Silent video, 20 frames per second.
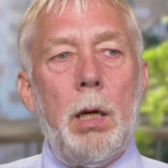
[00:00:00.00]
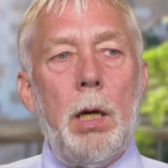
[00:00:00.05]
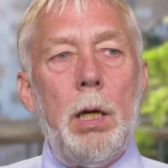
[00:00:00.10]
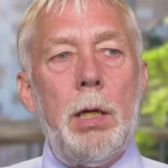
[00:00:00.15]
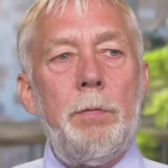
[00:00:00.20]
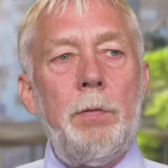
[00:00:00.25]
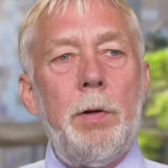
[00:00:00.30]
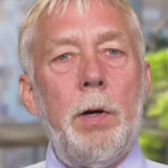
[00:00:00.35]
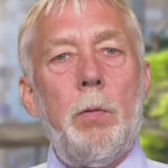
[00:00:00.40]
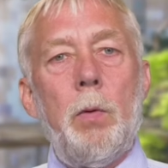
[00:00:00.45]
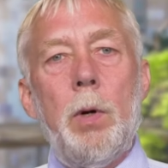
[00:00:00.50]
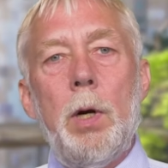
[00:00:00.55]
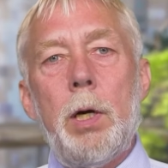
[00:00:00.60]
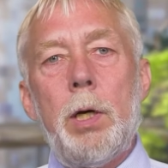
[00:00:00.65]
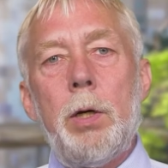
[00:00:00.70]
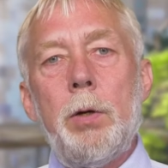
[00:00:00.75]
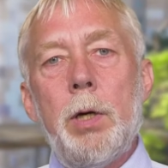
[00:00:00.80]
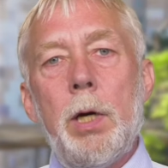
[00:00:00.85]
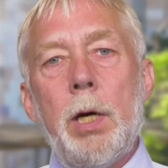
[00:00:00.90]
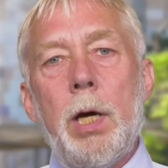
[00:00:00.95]
Even at
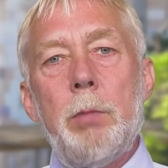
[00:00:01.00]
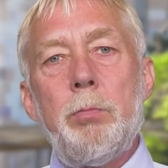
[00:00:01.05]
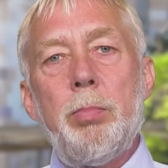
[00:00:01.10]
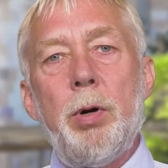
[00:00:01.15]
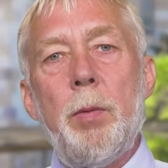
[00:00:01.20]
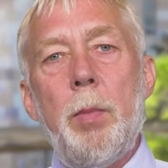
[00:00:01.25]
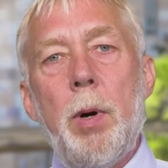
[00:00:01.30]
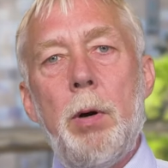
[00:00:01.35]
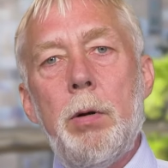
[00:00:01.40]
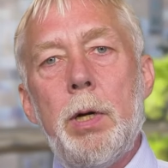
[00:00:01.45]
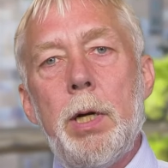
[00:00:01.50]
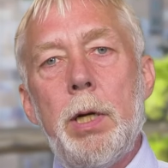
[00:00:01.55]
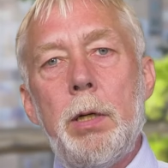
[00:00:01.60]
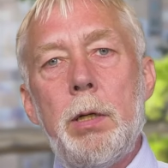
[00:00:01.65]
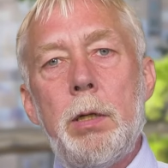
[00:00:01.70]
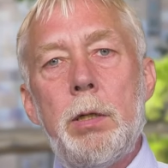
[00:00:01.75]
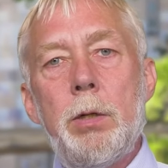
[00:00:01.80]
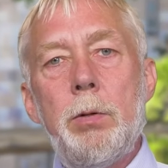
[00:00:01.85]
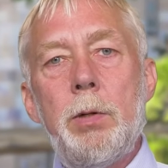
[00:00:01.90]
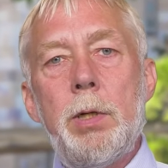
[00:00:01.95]
work, you can get
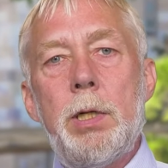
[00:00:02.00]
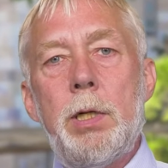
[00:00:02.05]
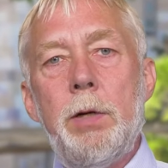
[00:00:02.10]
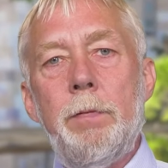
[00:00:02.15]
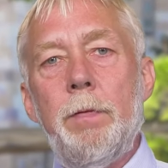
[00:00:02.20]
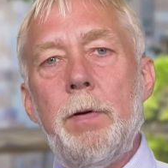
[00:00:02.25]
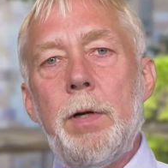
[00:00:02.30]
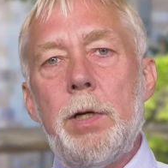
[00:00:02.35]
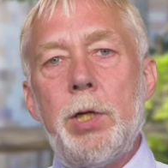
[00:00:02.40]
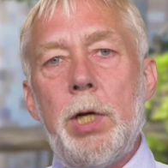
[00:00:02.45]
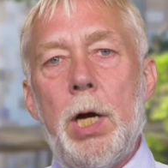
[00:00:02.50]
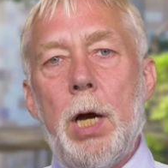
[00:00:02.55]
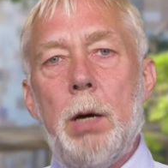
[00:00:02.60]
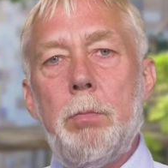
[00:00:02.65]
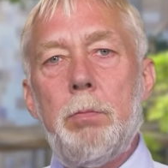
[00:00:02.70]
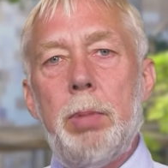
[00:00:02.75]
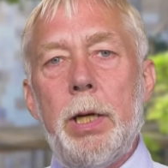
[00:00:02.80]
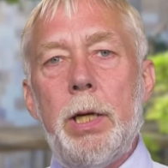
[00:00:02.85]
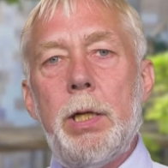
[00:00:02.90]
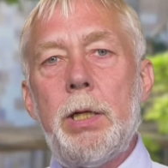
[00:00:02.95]
promoted, do a different
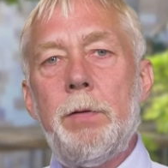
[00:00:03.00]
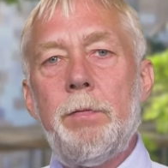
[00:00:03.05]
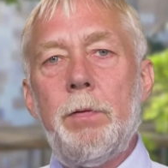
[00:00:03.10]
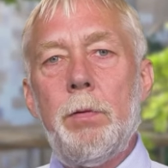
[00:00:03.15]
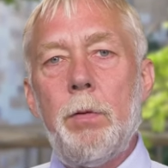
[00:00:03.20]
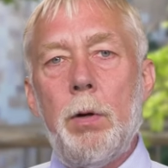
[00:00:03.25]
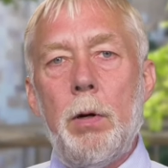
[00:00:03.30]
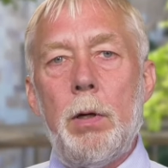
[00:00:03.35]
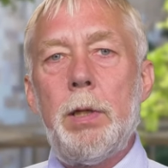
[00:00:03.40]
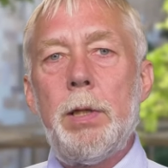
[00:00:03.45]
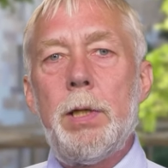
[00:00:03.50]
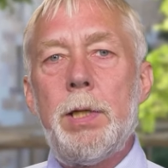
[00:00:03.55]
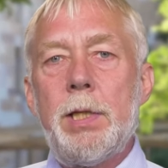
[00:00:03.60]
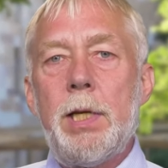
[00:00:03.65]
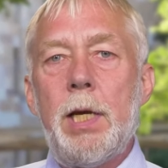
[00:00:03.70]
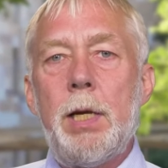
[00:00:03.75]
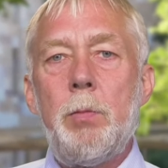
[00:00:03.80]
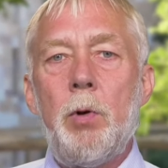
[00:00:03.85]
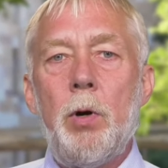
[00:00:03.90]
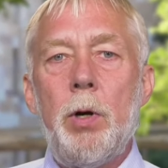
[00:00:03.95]
job, play a different role in the
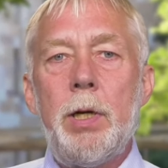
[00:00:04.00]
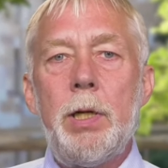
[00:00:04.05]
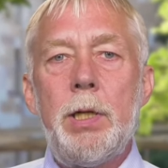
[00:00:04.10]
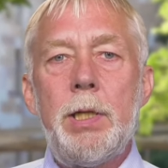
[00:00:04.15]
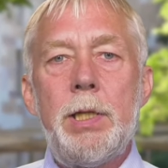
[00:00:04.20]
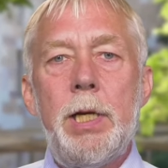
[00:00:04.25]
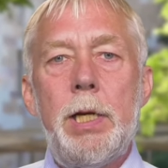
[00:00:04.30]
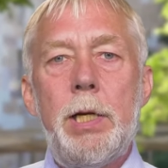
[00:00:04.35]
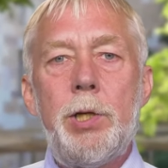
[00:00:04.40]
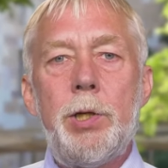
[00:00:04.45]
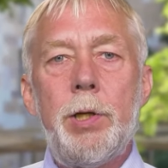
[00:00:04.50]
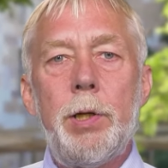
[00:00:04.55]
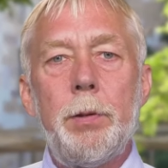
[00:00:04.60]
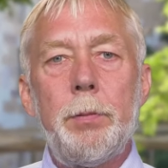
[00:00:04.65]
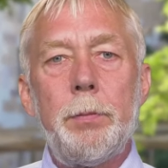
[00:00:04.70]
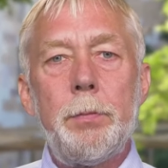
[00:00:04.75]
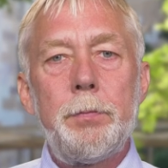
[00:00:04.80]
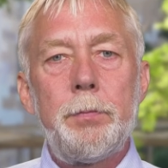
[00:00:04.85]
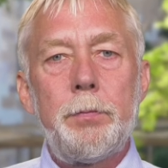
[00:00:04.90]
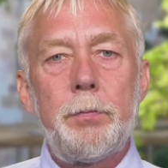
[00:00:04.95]
same
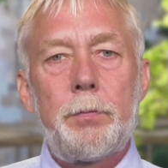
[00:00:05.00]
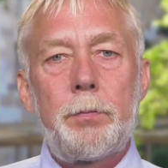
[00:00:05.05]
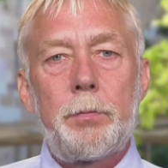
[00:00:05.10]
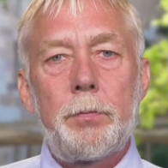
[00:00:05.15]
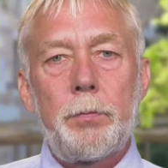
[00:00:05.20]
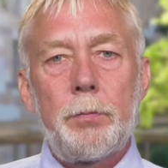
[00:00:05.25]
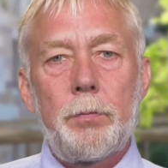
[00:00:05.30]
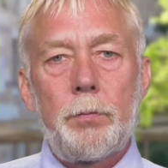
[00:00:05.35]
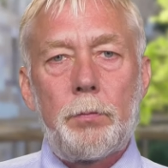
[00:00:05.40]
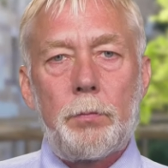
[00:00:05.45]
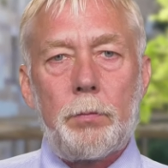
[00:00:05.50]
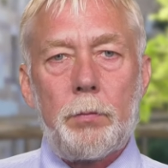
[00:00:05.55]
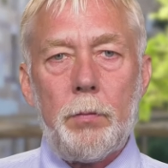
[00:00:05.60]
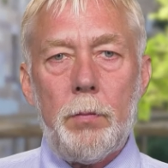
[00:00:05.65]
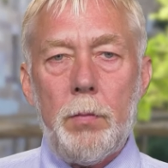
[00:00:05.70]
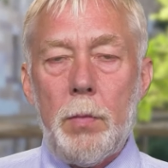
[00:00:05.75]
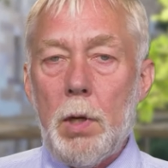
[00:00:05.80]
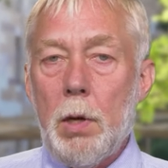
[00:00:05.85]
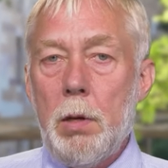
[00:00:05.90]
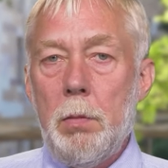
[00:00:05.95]
organization.
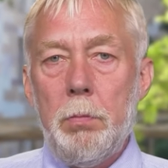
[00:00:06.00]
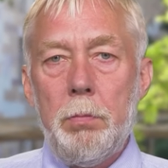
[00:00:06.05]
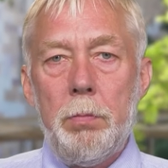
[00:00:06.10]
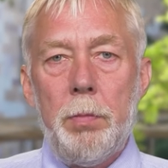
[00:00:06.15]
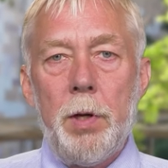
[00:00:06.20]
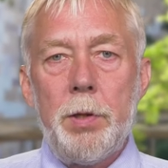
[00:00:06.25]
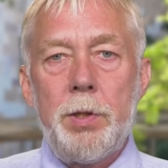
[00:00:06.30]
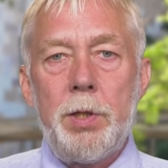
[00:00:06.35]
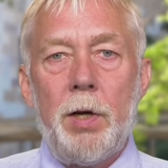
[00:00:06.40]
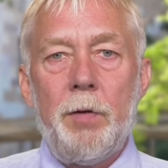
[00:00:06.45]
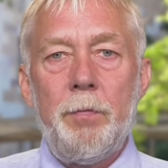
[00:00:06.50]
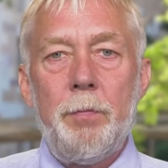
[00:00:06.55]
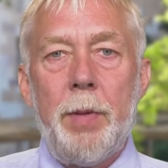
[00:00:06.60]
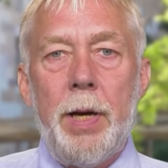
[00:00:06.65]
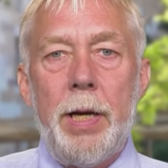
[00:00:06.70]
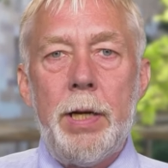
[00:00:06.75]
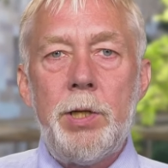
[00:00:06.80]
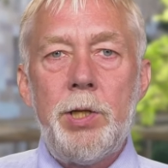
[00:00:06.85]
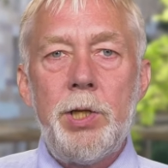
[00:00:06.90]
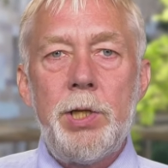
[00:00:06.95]
The self
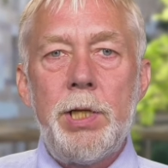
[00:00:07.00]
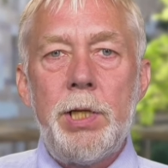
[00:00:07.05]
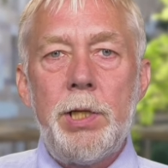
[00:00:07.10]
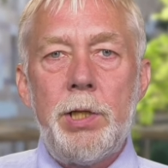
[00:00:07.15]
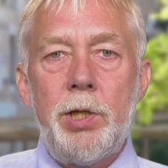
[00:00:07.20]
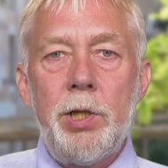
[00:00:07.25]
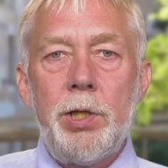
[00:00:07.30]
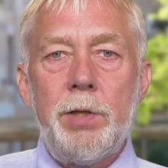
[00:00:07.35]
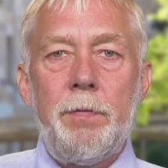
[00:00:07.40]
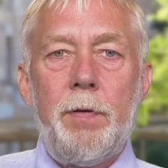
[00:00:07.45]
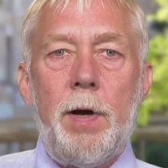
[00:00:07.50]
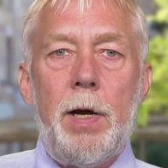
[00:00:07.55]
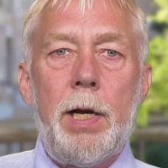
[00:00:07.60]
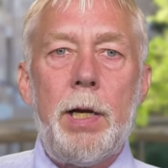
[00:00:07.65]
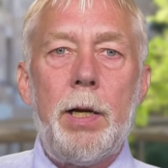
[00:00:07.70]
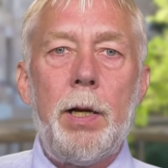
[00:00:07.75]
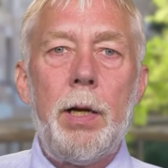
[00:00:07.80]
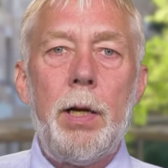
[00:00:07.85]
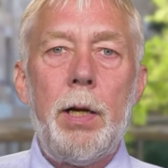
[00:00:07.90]
manages this just fine.